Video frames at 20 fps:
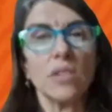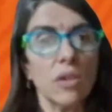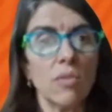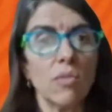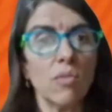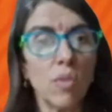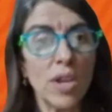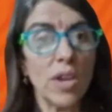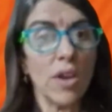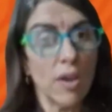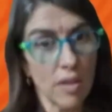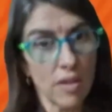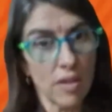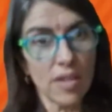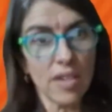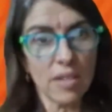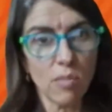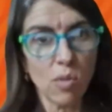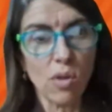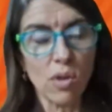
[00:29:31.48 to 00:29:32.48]
So we know that
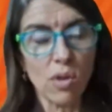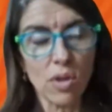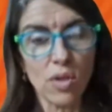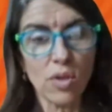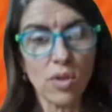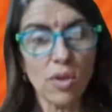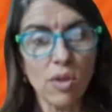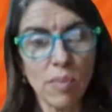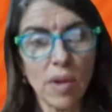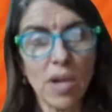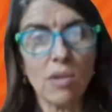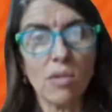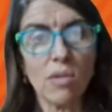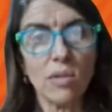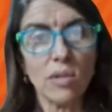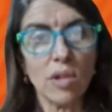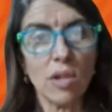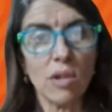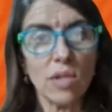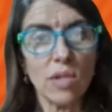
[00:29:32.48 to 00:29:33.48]
there's more to do, but
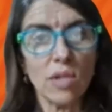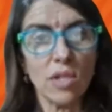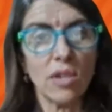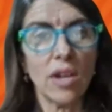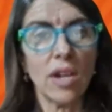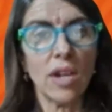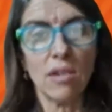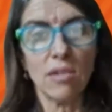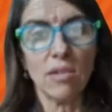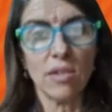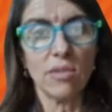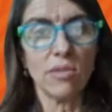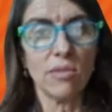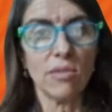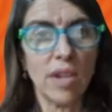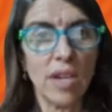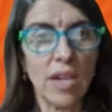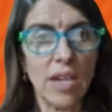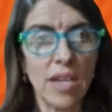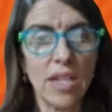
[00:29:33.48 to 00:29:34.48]
also Australia is
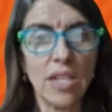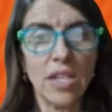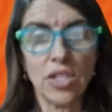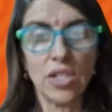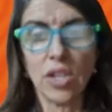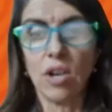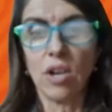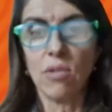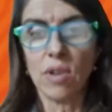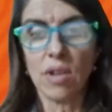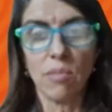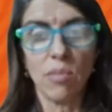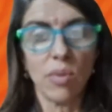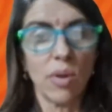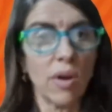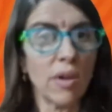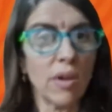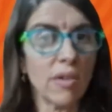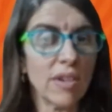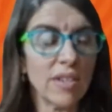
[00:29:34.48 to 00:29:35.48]
already showing
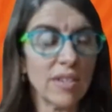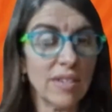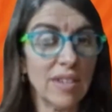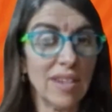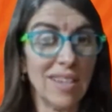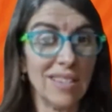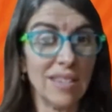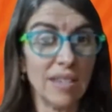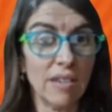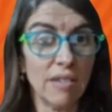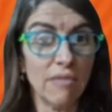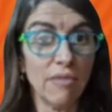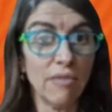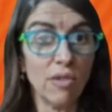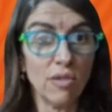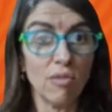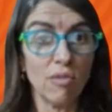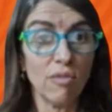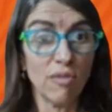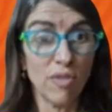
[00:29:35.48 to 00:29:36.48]
progress as a
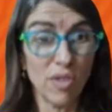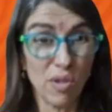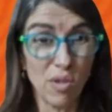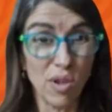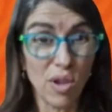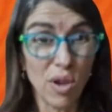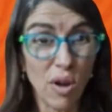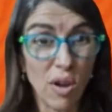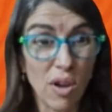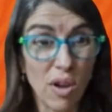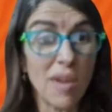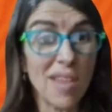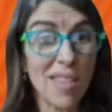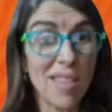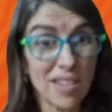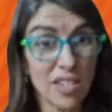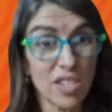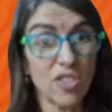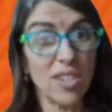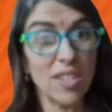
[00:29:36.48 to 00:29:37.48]
fossil fuel economy
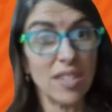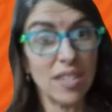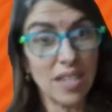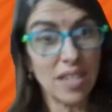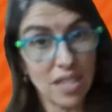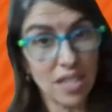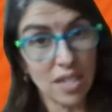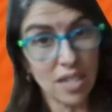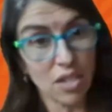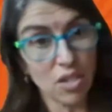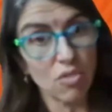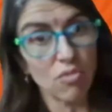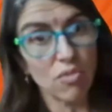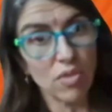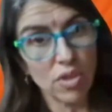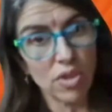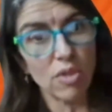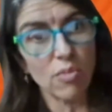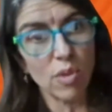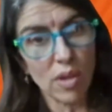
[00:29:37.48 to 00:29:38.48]
that's transitioning to
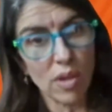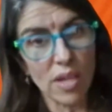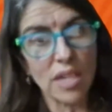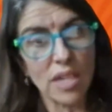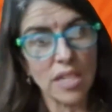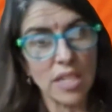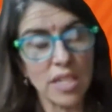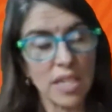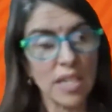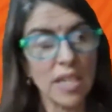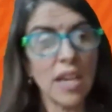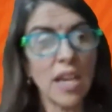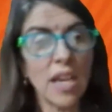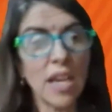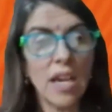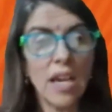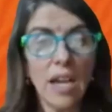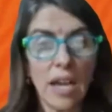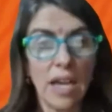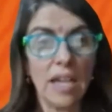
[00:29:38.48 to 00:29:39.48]
renewable energy
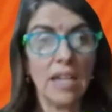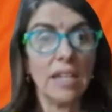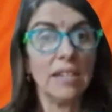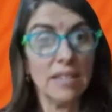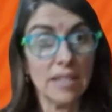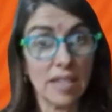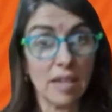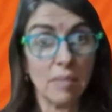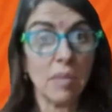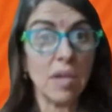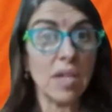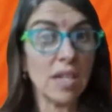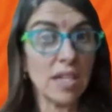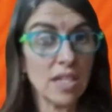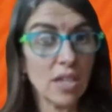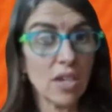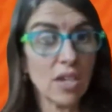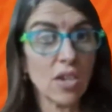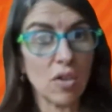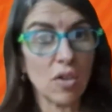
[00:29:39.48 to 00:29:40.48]
and is committing
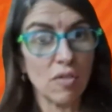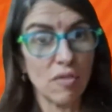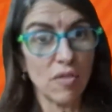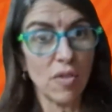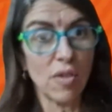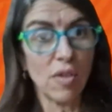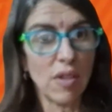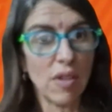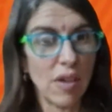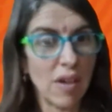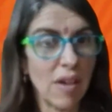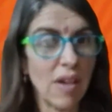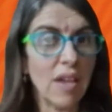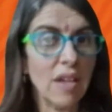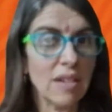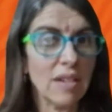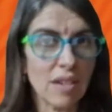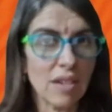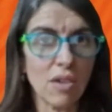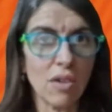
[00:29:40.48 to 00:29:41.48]
to go further
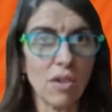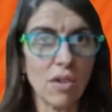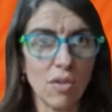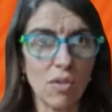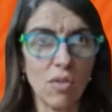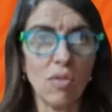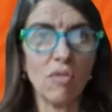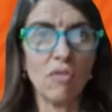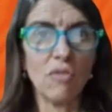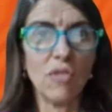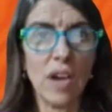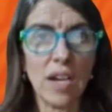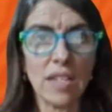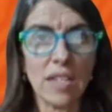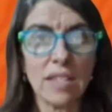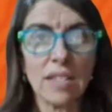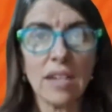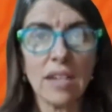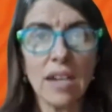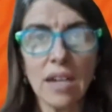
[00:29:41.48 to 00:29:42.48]
and to go
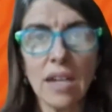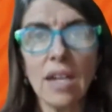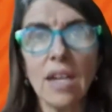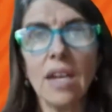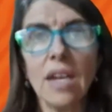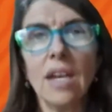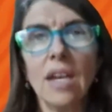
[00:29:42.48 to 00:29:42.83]
faster